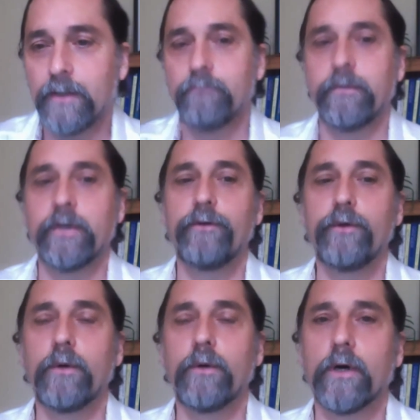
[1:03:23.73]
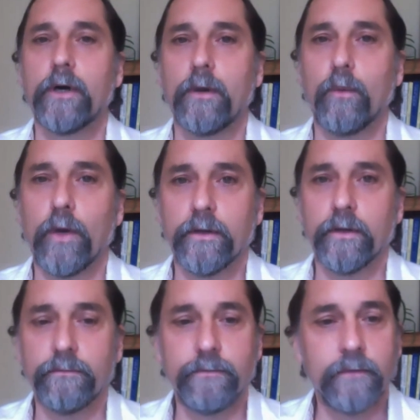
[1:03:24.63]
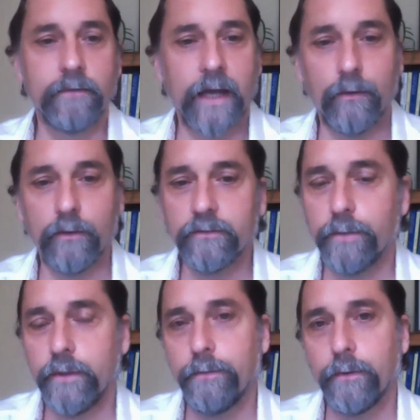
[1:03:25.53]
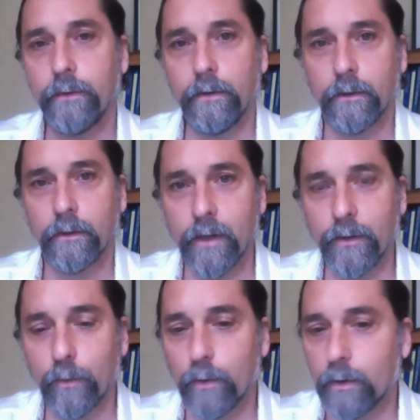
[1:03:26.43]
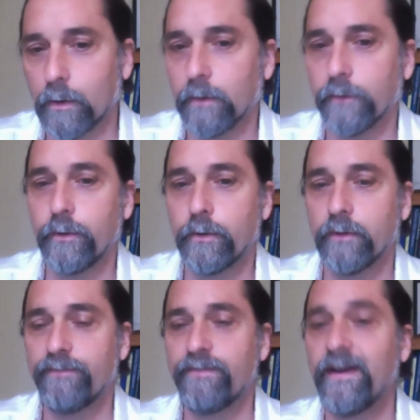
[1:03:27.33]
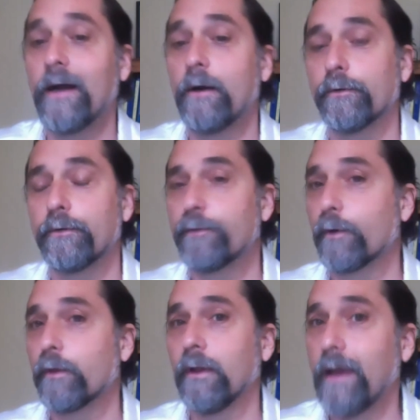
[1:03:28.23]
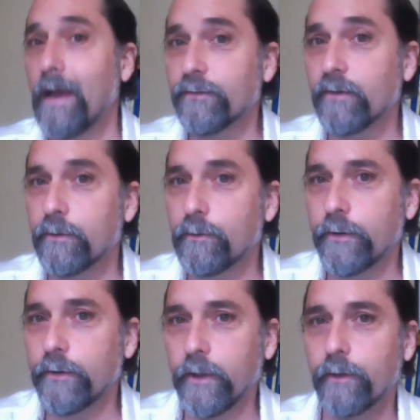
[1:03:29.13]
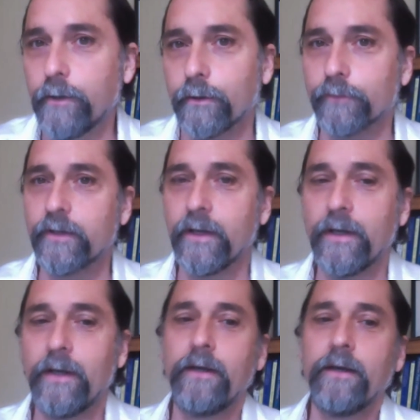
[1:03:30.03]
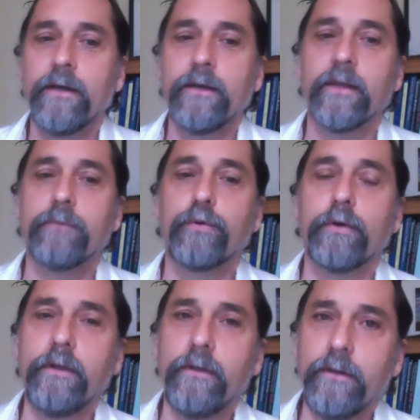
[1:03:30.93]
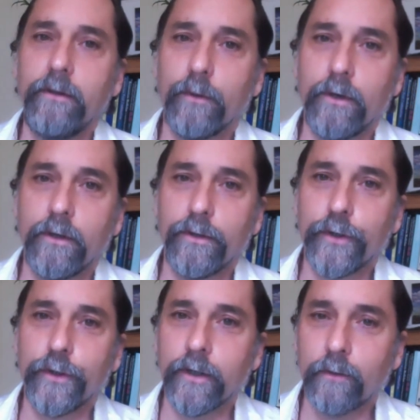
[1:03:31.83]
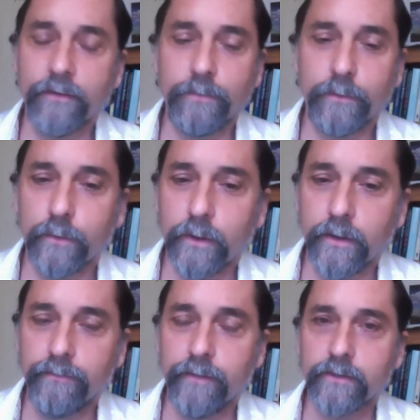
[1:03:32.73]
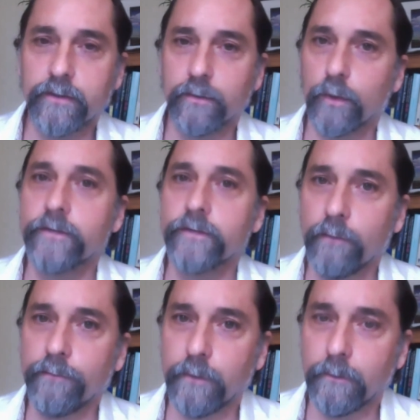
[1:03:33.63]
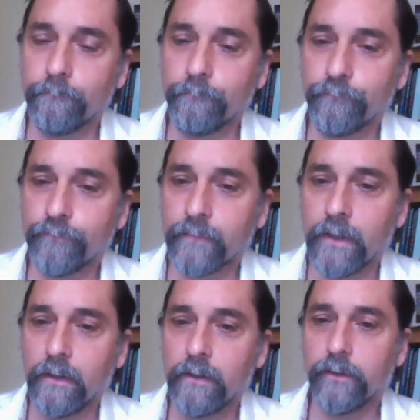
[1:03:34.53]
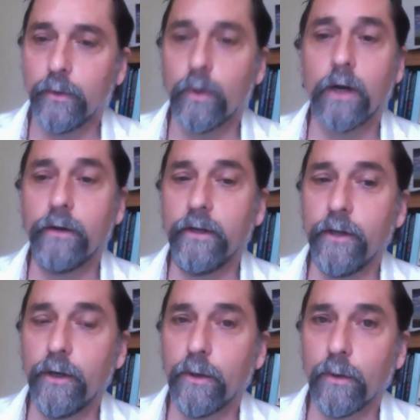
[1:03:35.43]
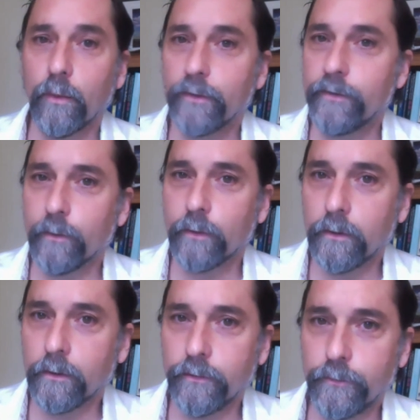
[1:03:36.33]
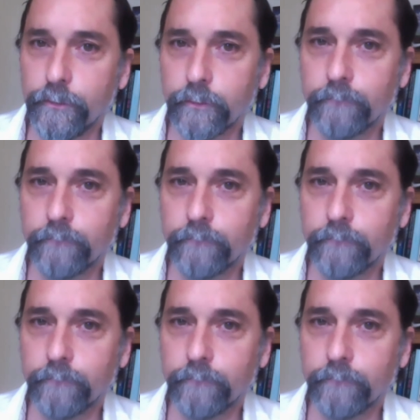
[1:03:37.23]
But if you are one of countless people around the world who have found for the last 100 years that breathing the oil during a respiratory infection was helpful, you already know what the oil can do.